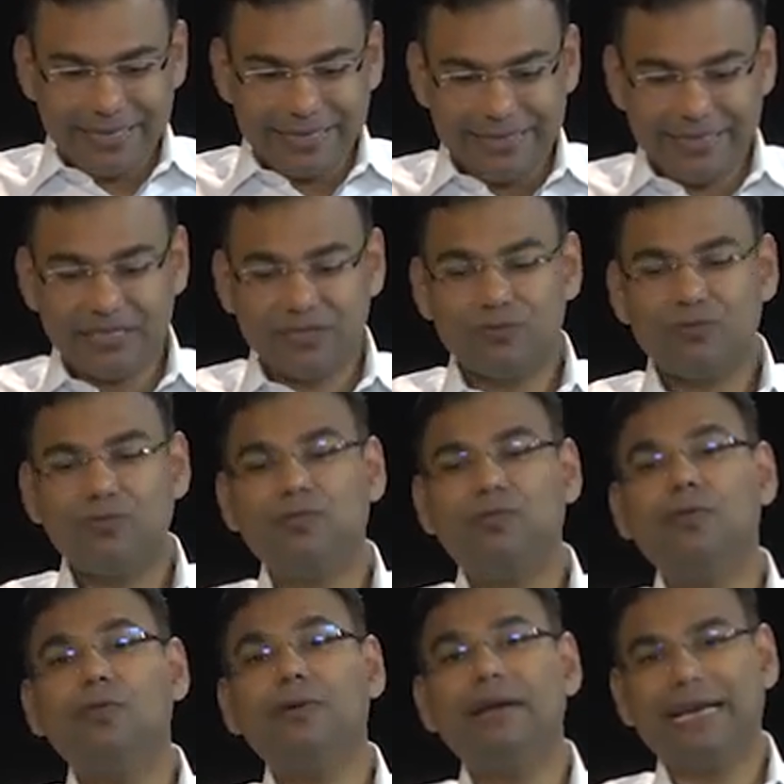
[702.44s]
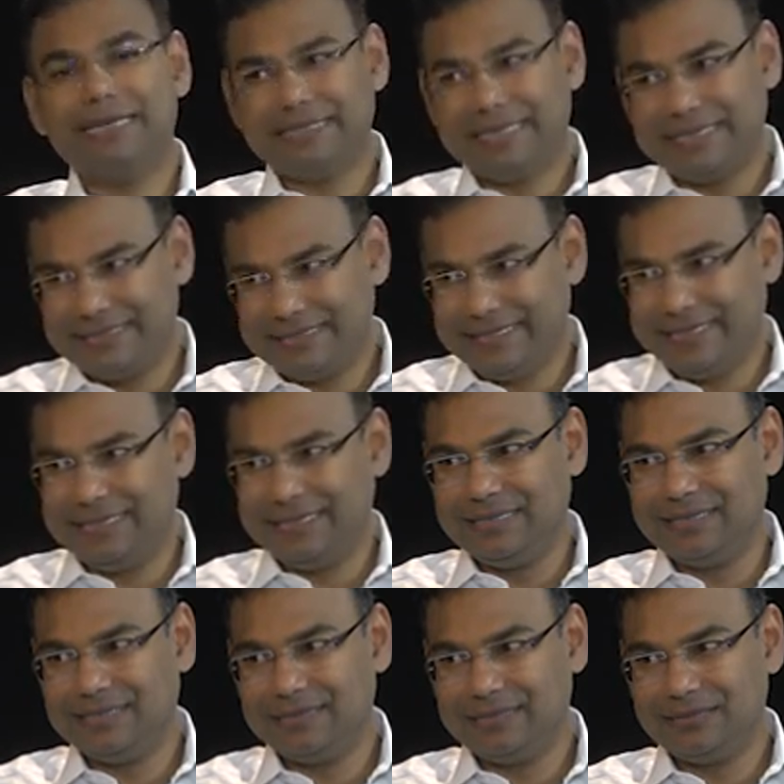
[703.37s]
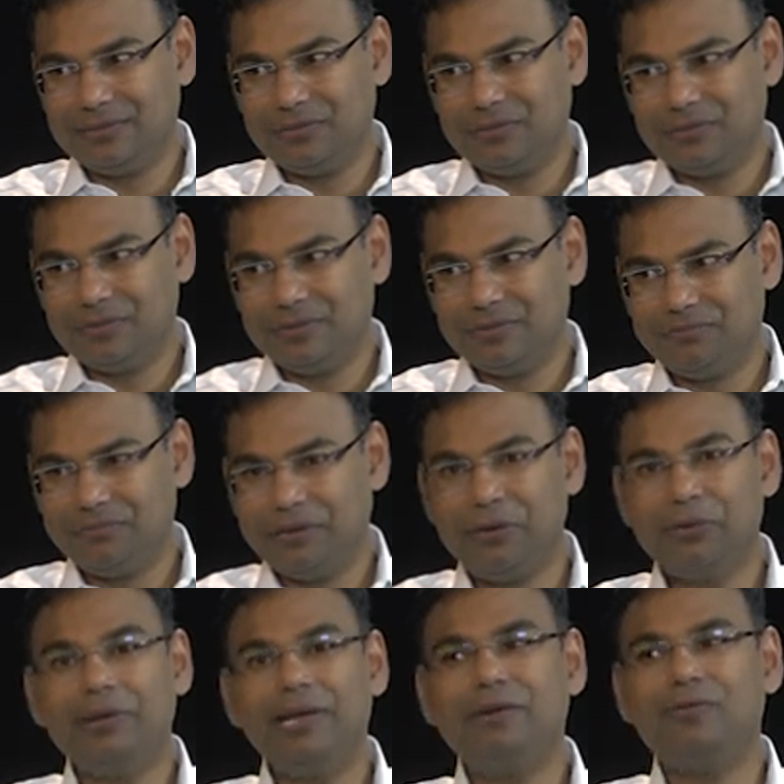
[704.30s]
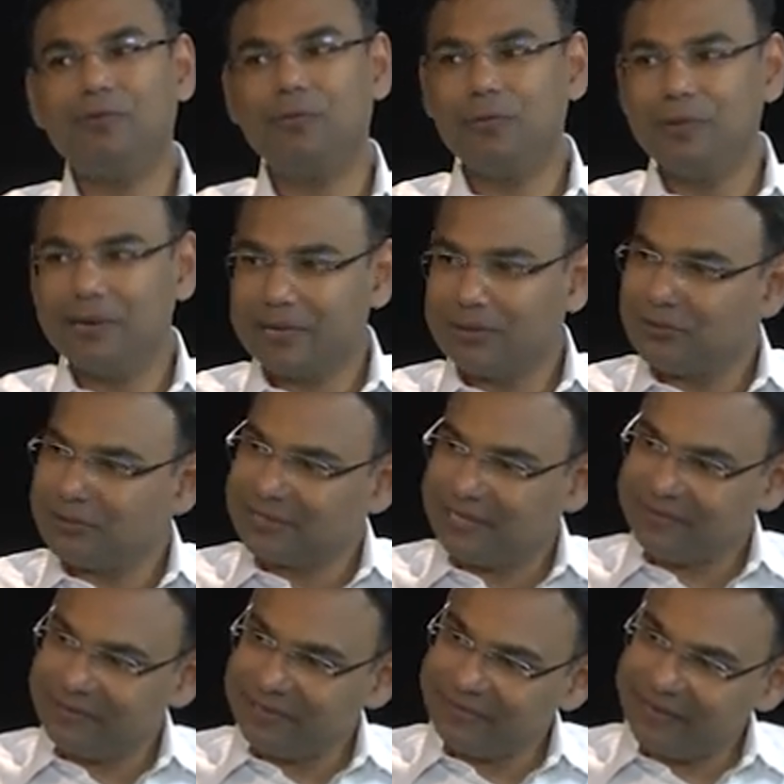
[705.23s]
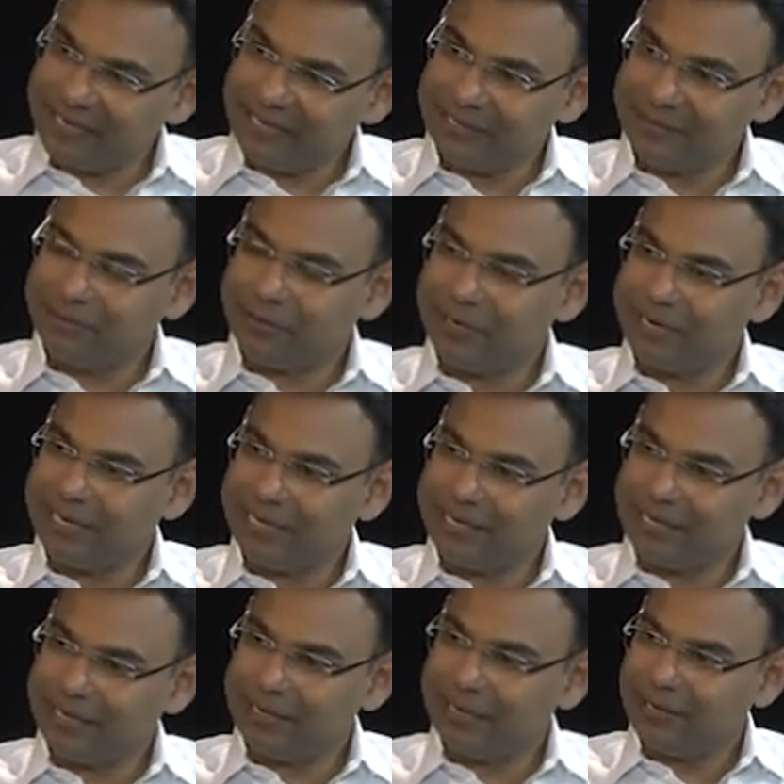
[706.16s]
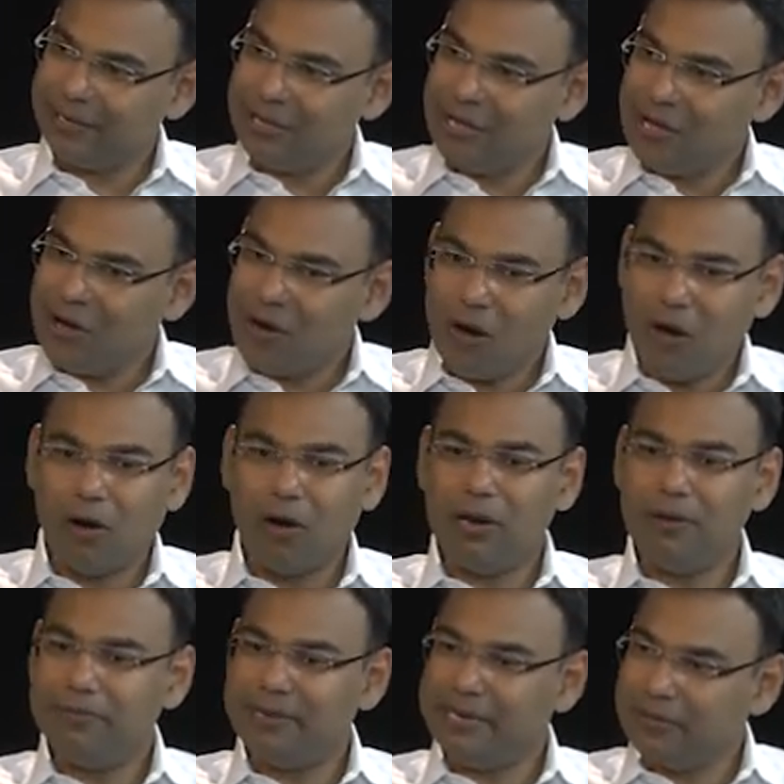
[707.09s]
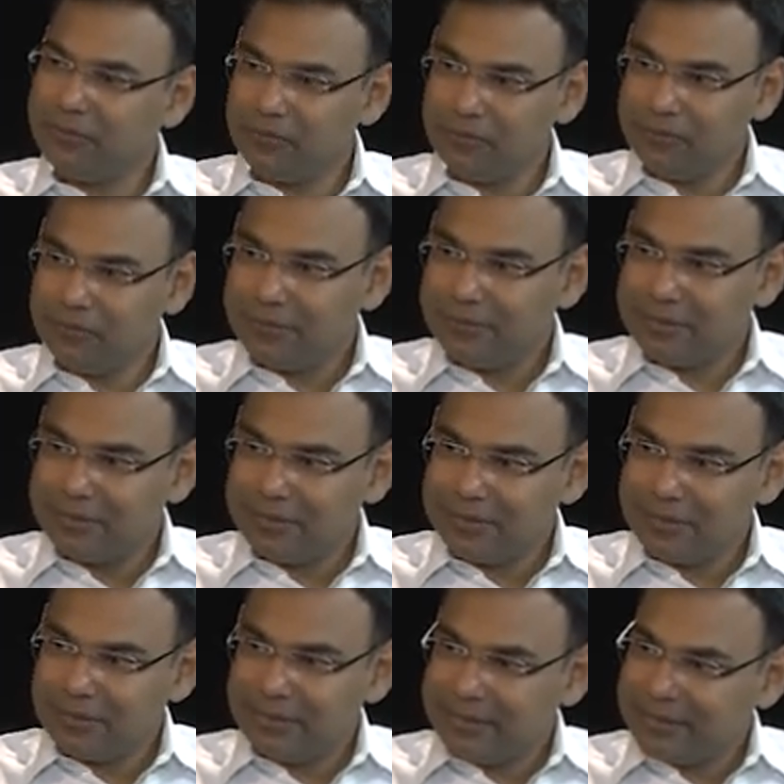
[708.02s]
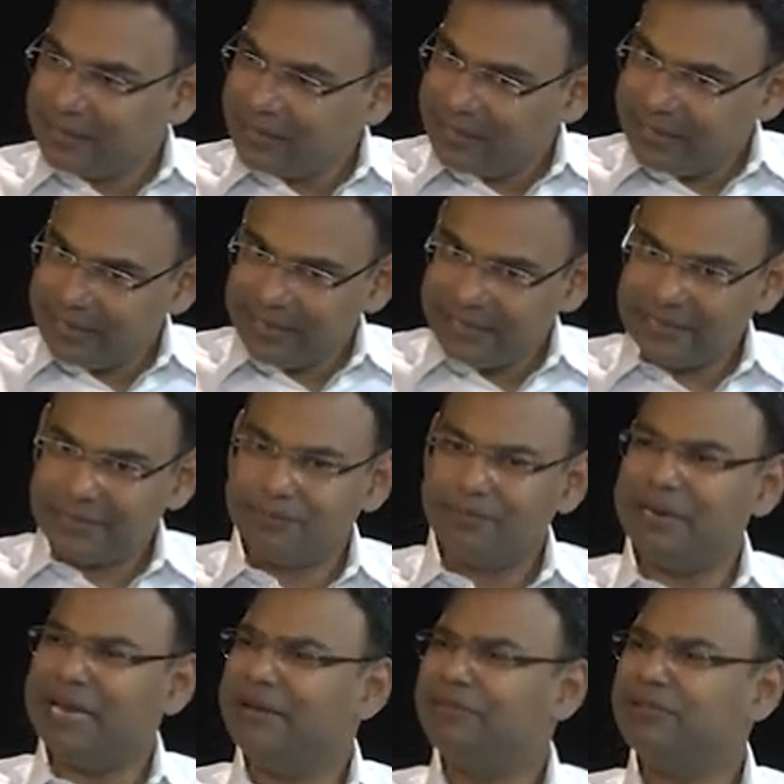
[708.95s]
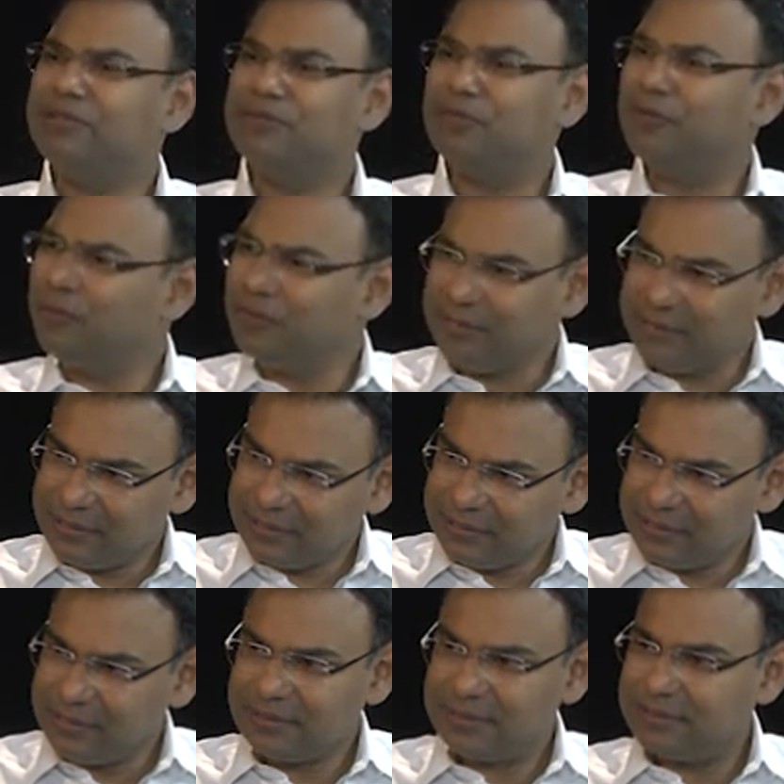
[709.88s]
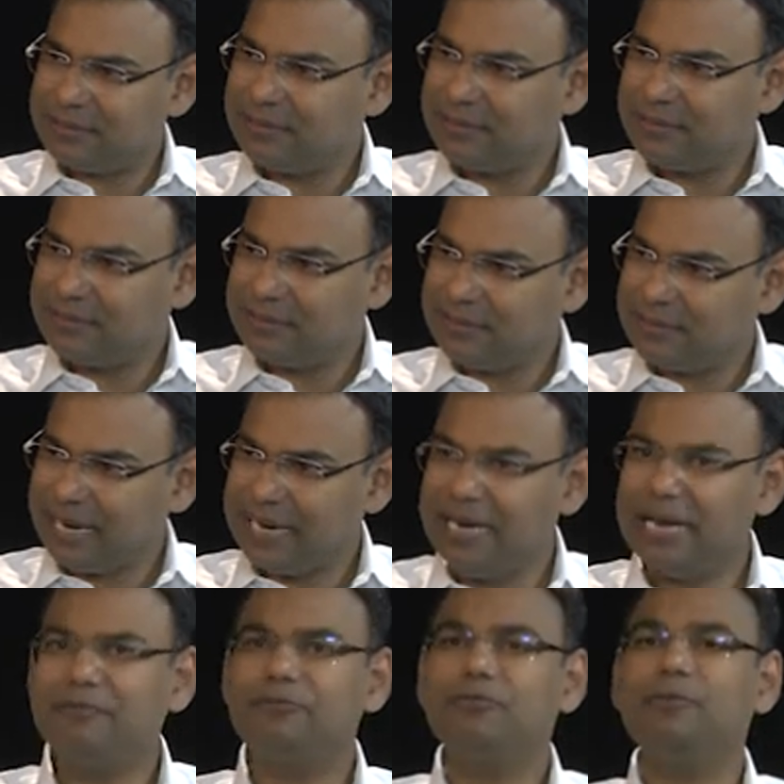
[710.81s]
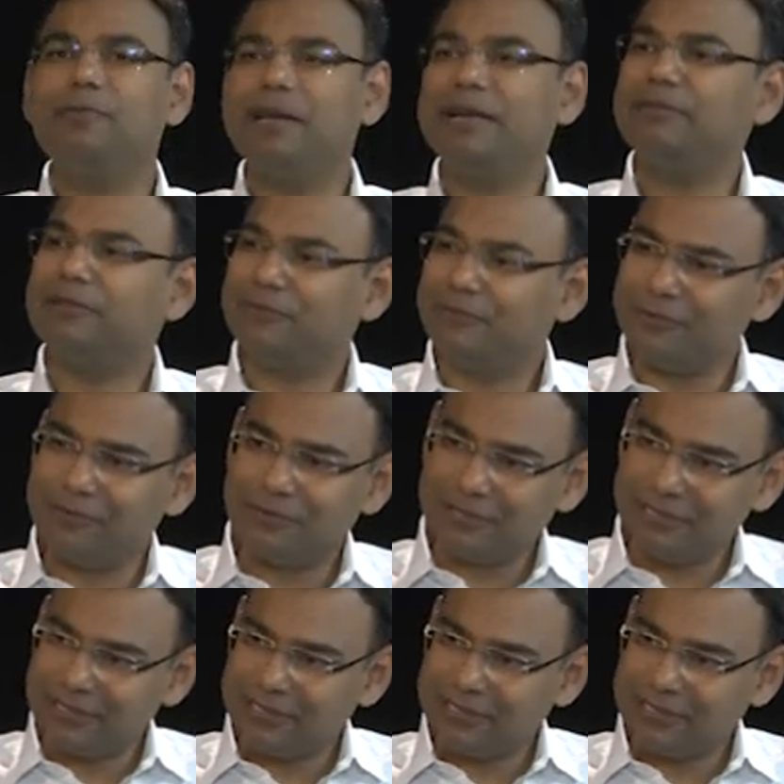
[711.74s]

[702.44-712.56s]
It's food, as I say. When you eat food, it goes everywhere in the body. All we do is play with food. I love to play with food